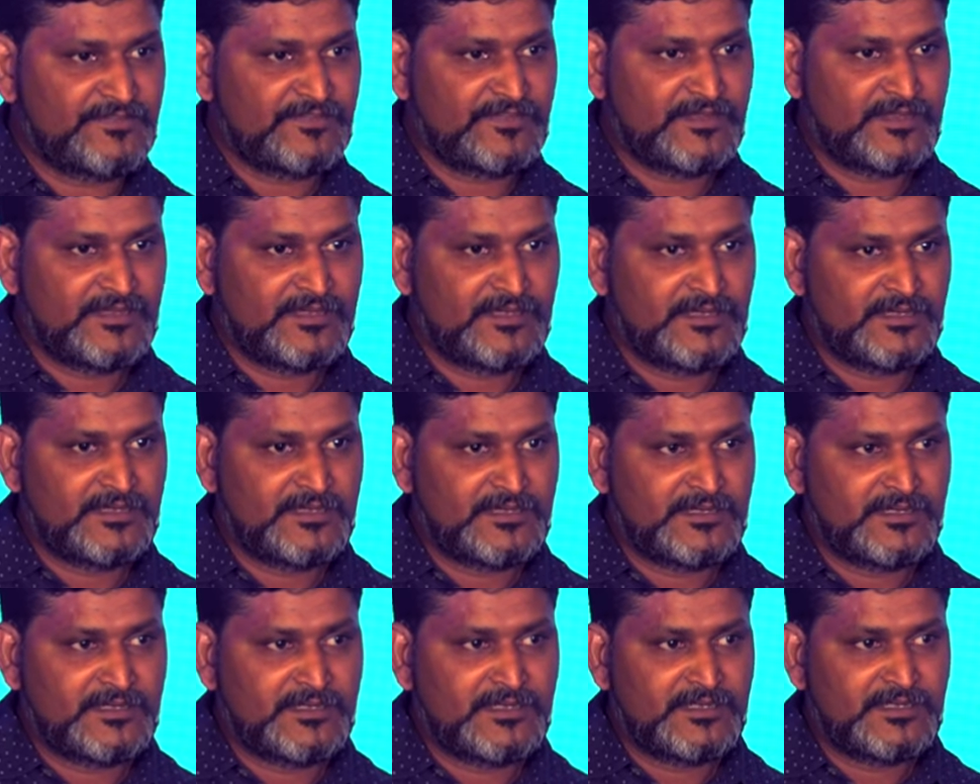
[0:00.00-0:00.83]
life.
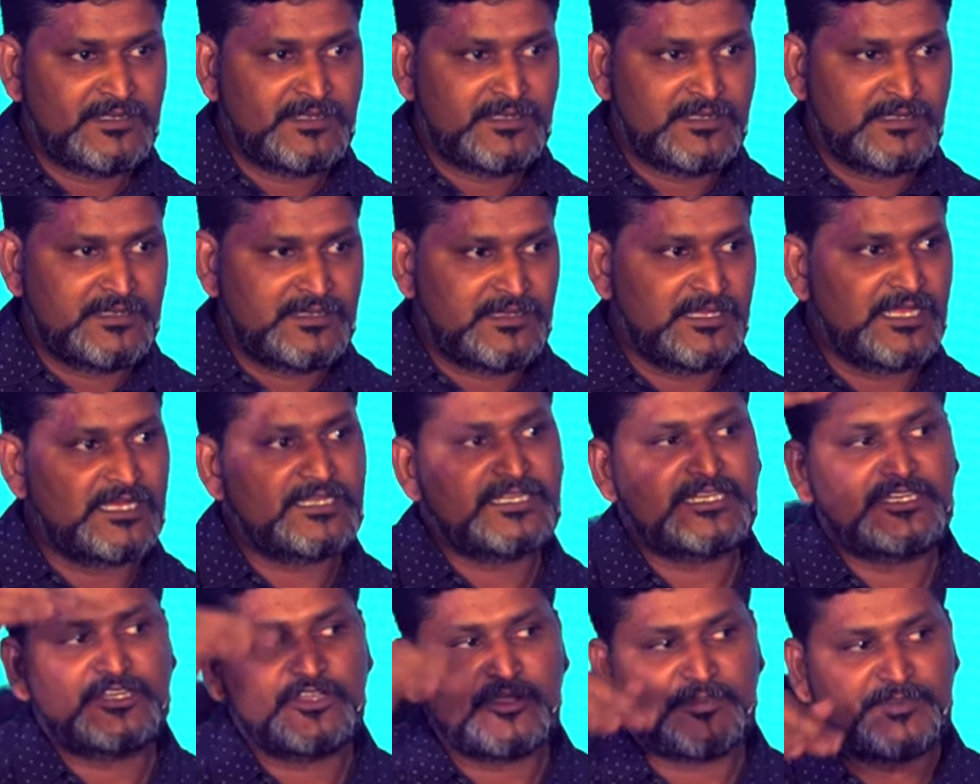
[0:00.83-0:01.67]

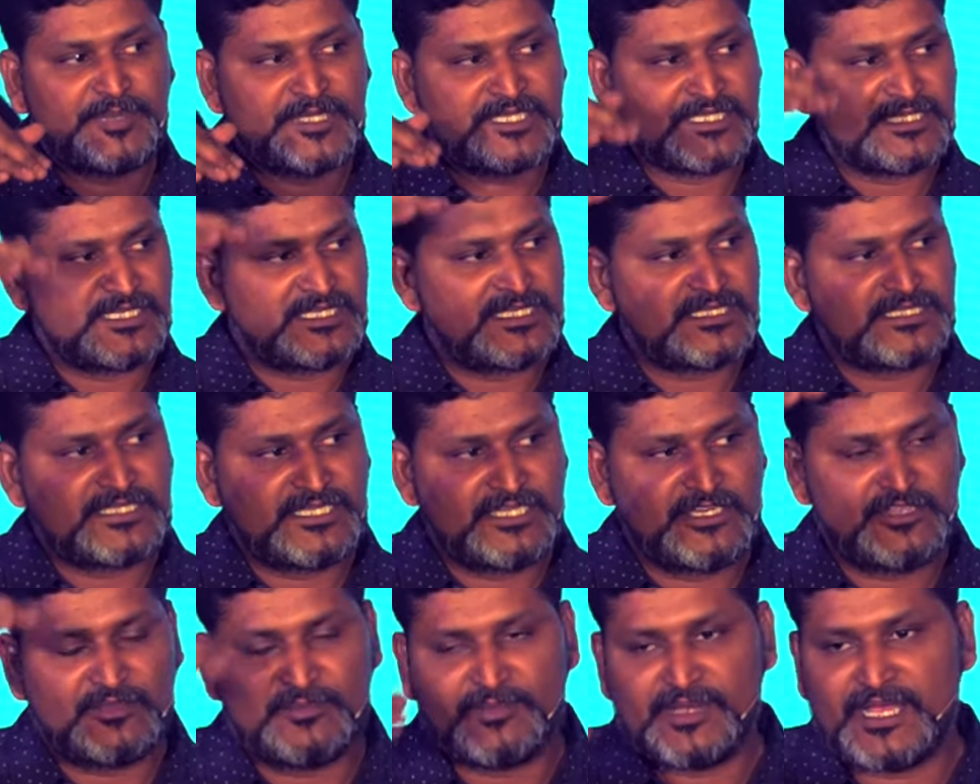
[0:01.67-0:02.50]
That in your
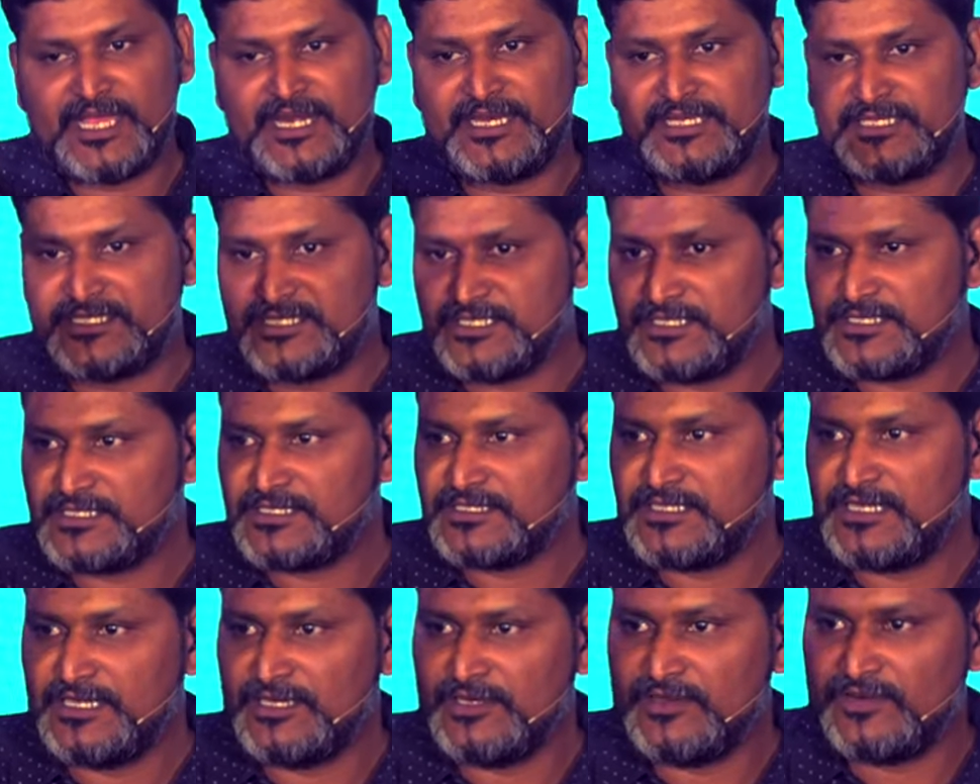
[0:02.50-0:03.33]
business, in your
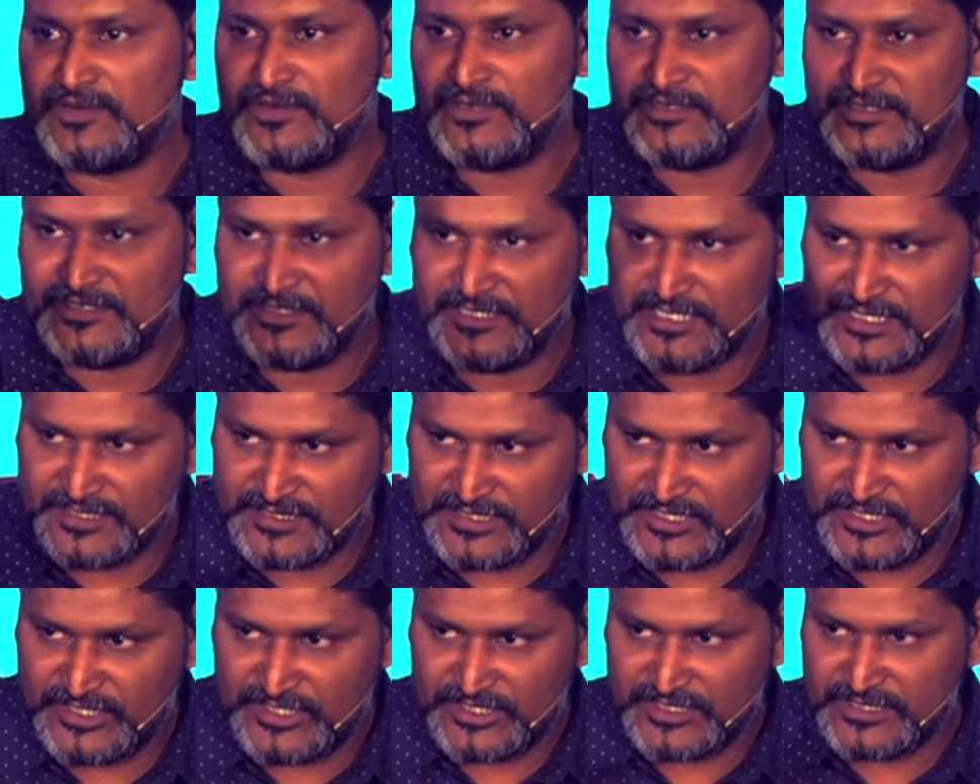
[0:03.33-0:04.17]
marriages, in your
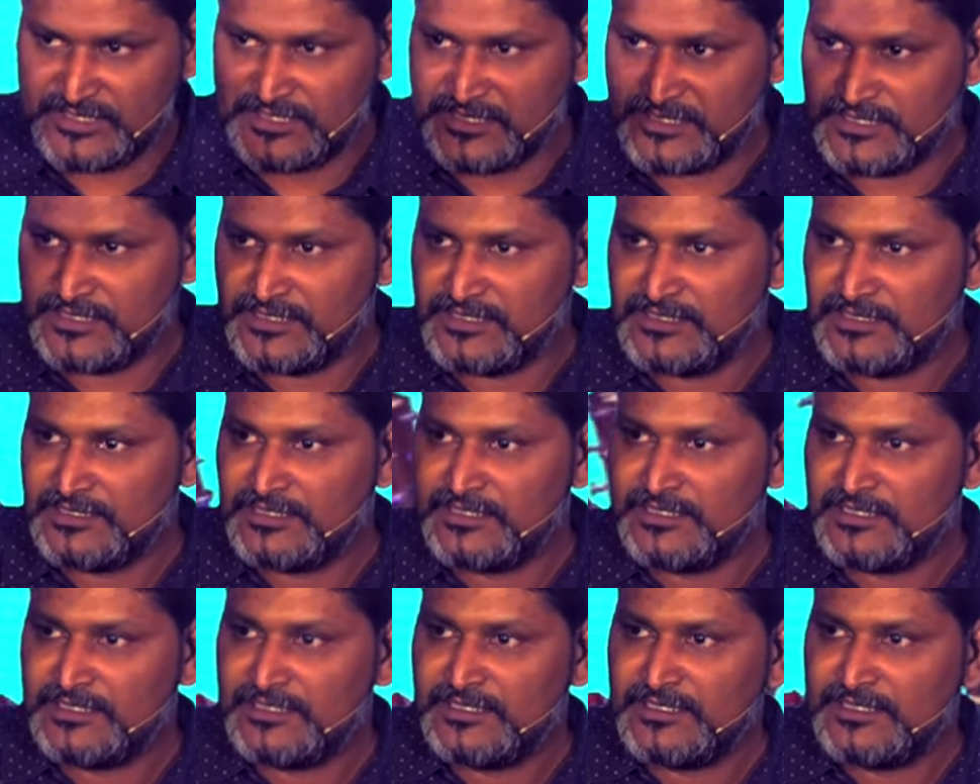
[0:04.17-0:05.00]

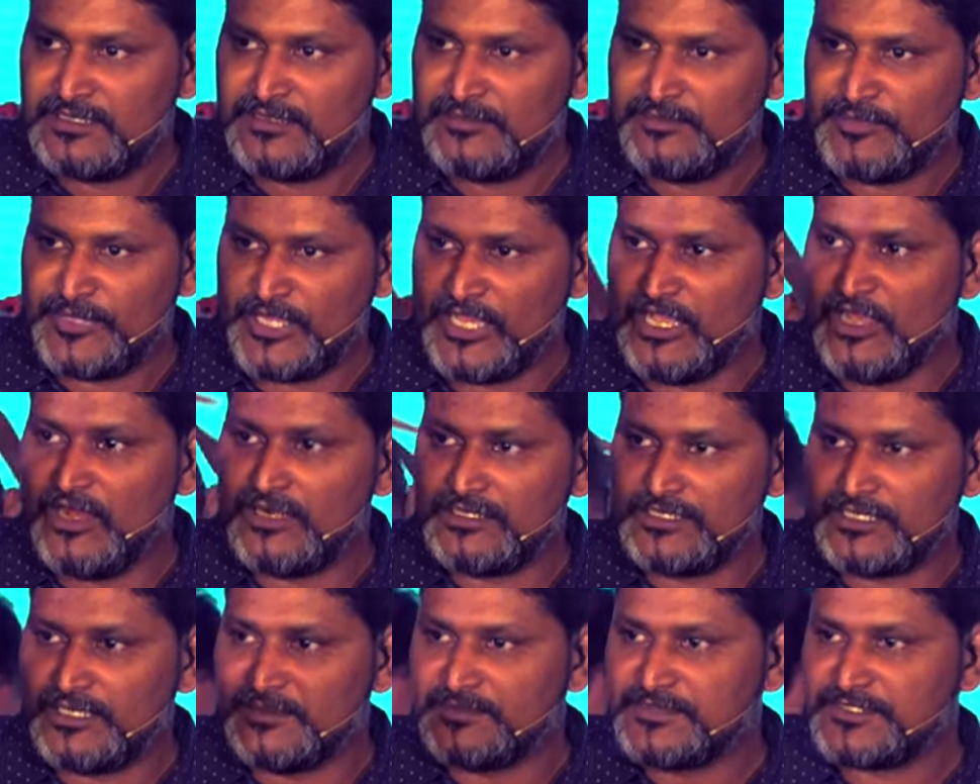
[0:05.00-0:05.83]
decisions, may
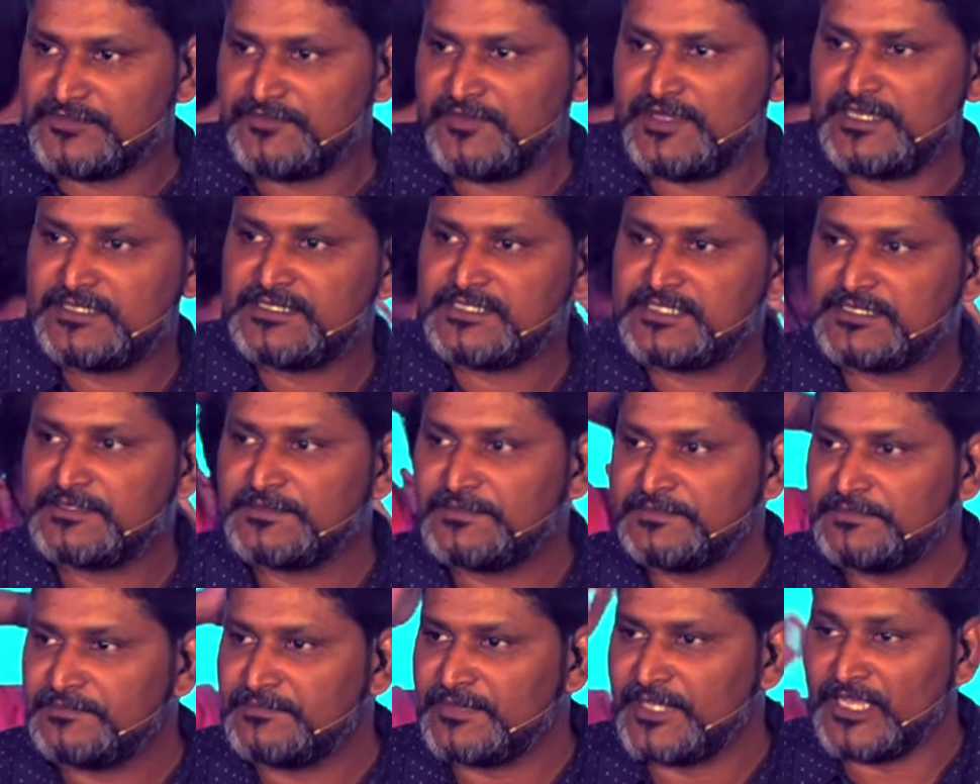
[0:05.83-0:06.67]
God comes
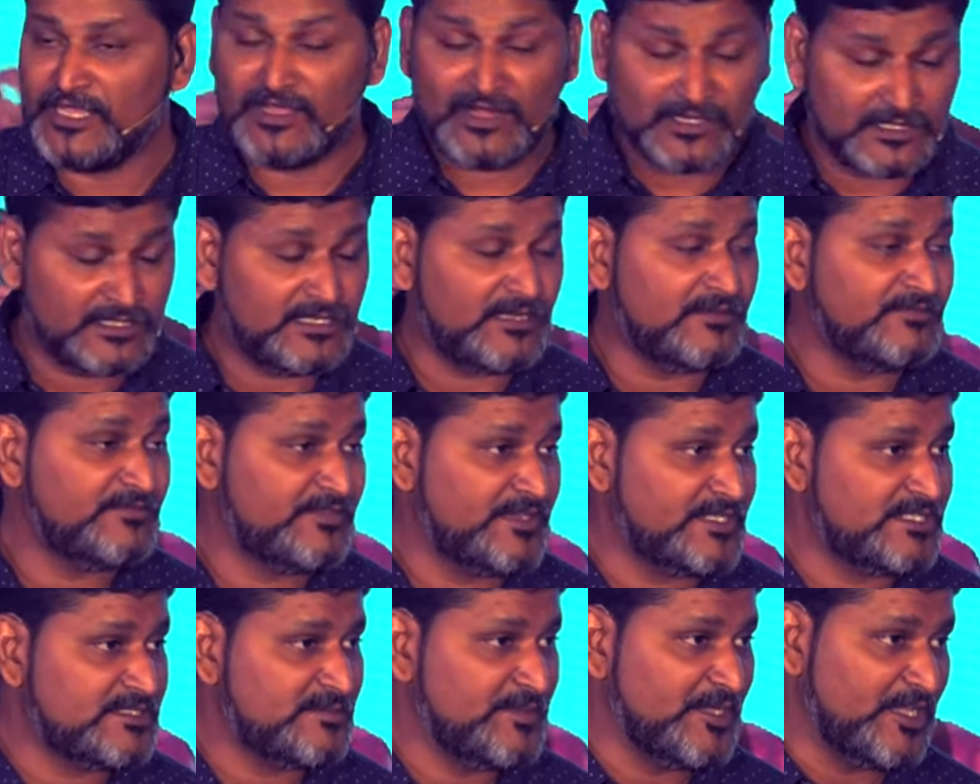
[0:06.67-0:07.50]
first. May God
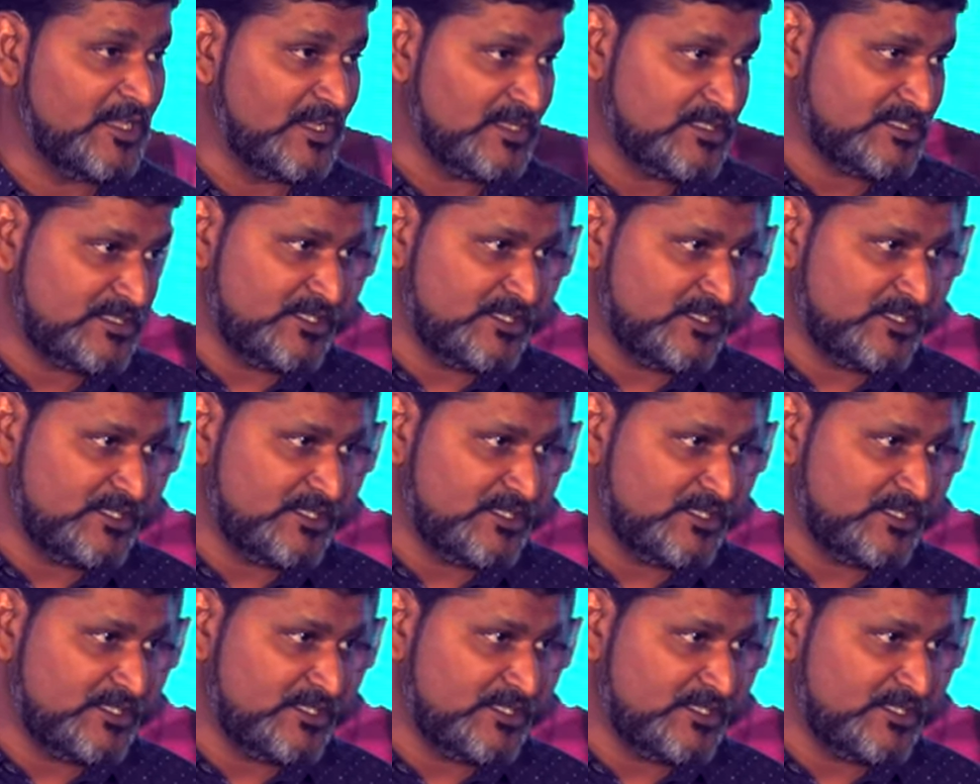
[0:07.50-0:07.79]
come first